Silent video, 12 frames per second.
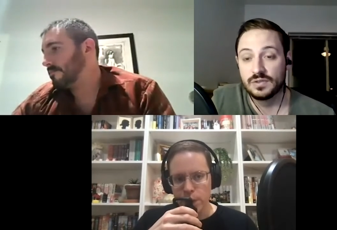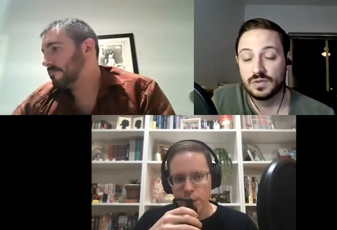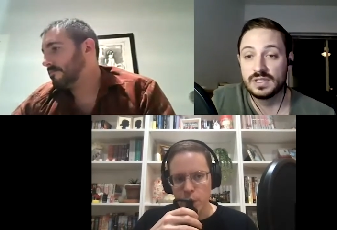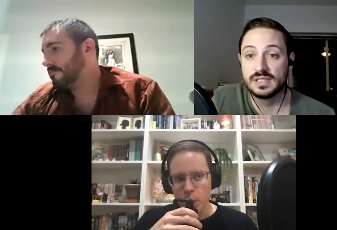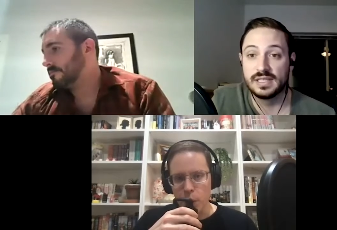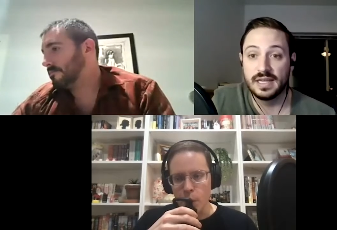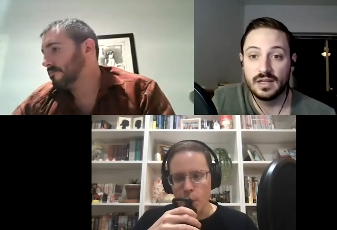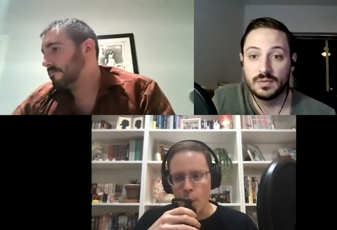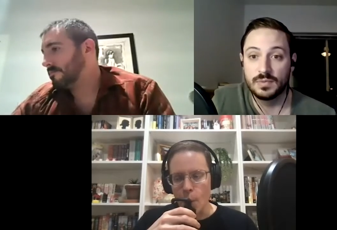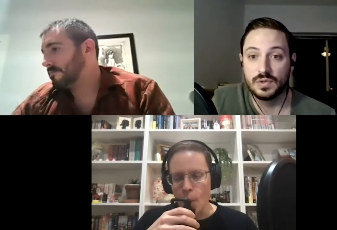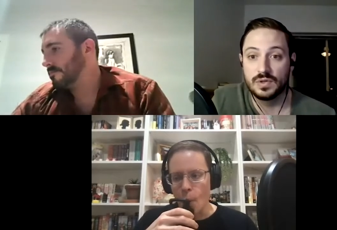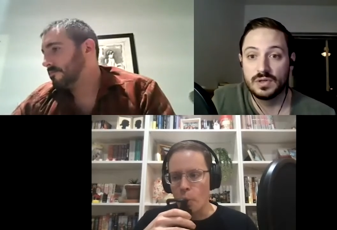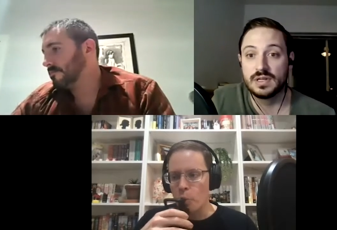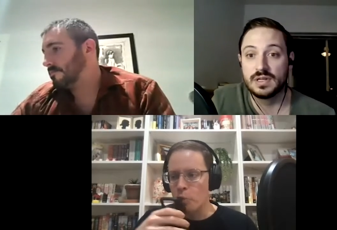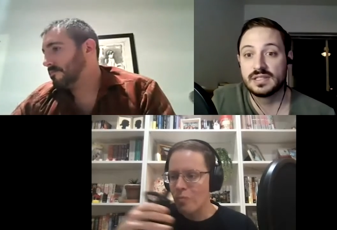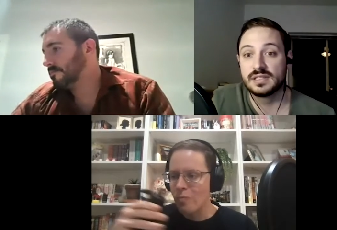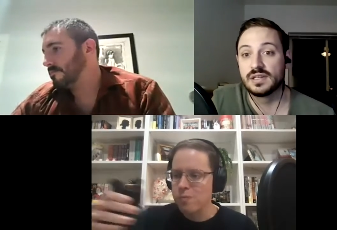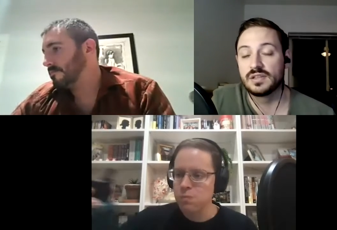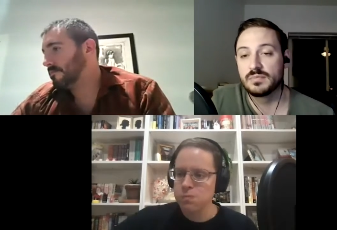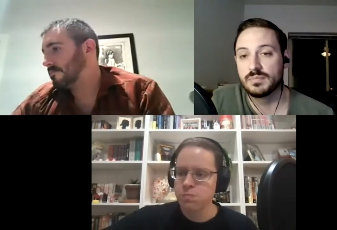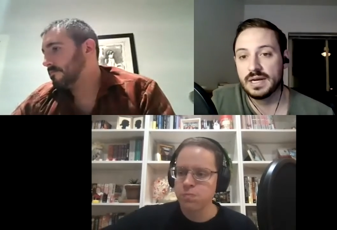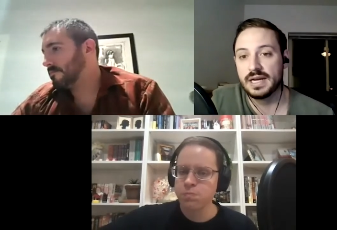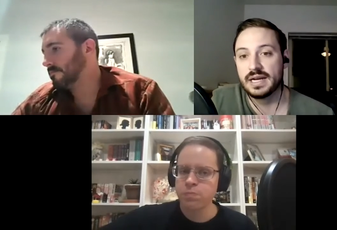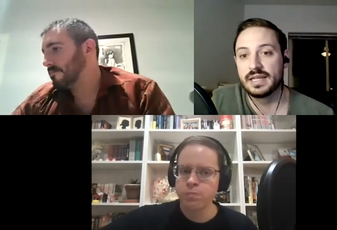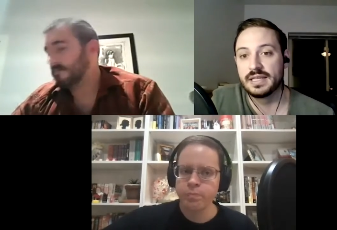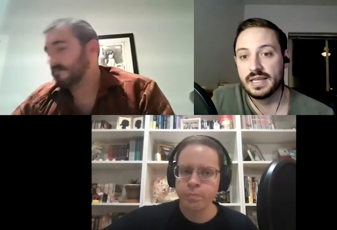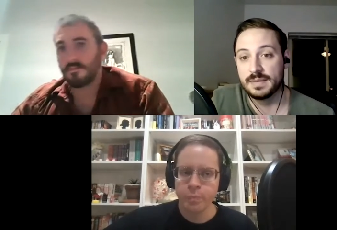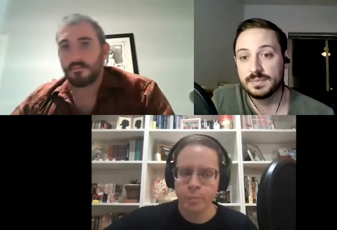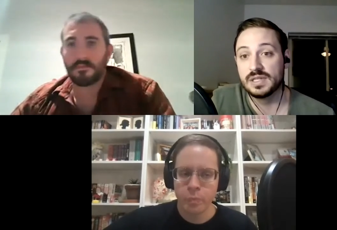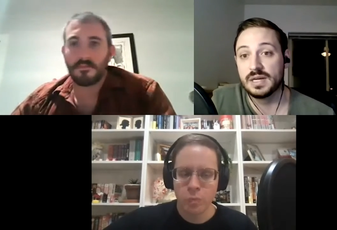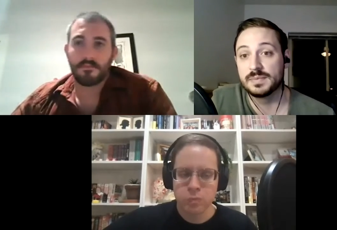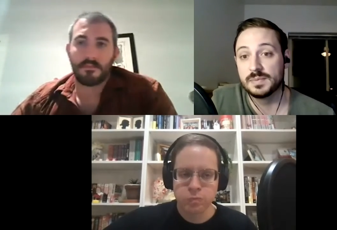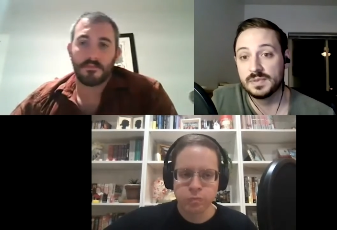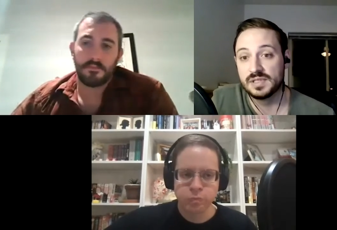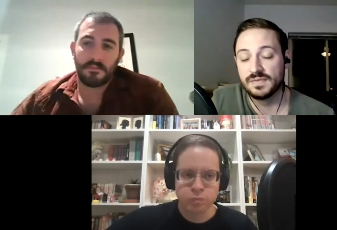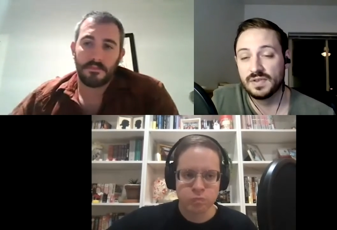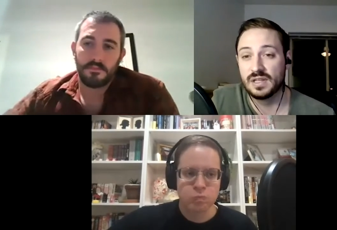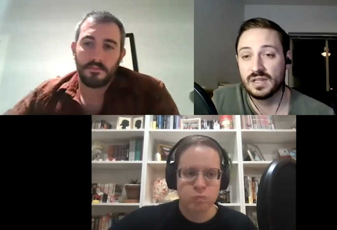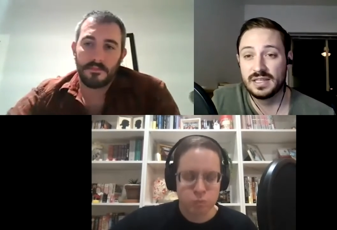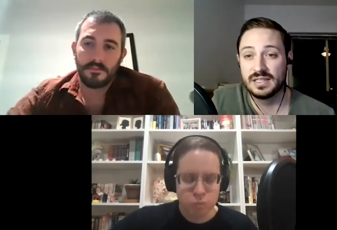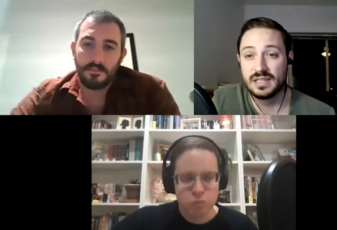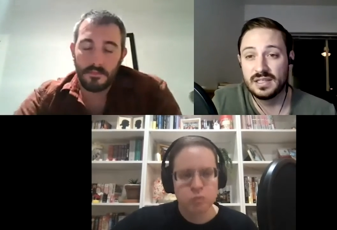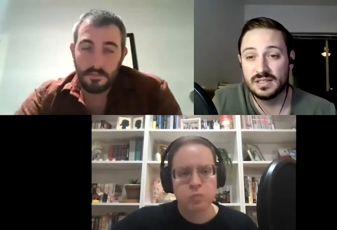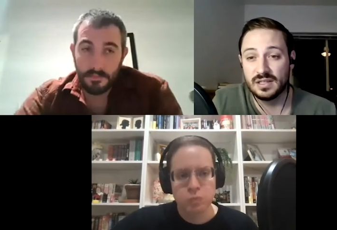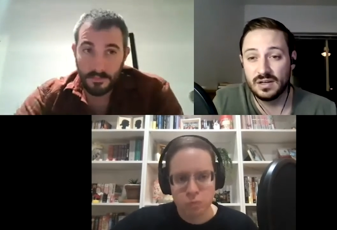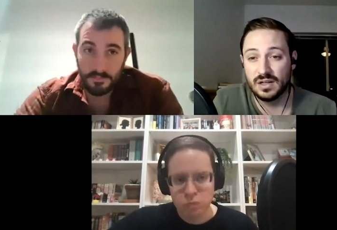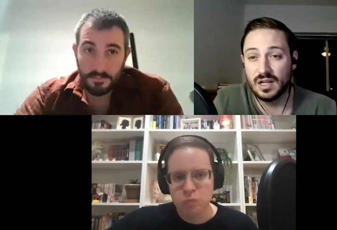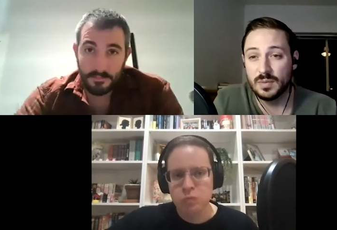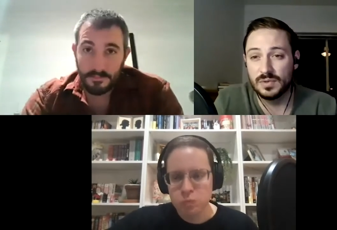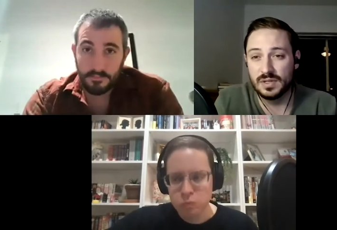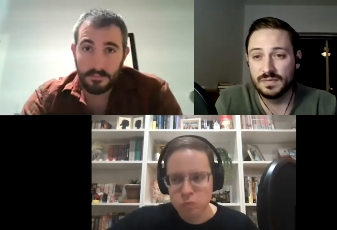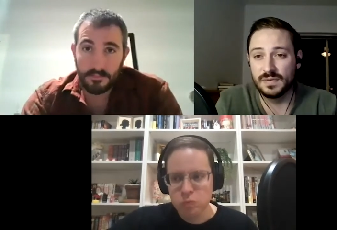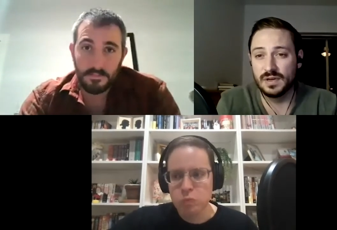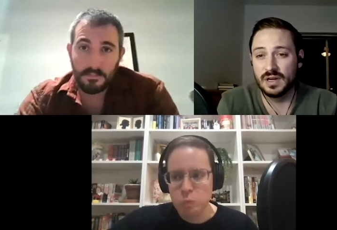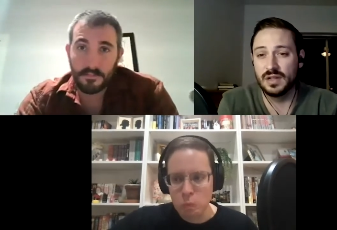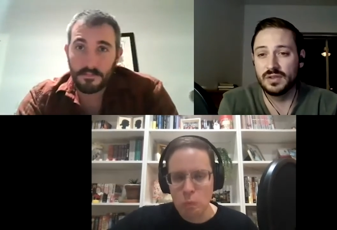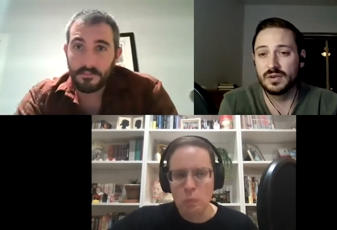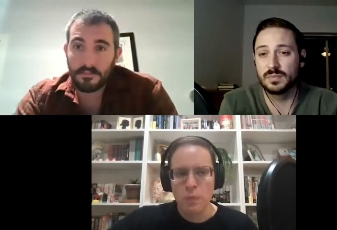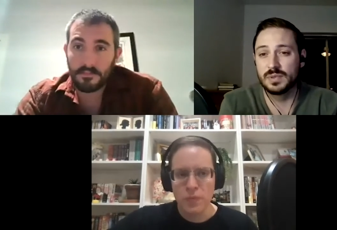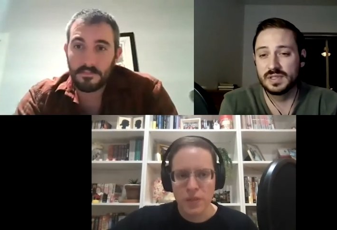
Speaker 1: You could sell, but you couldn't necessarily buy GameStop specifically. And they did this on a couple different other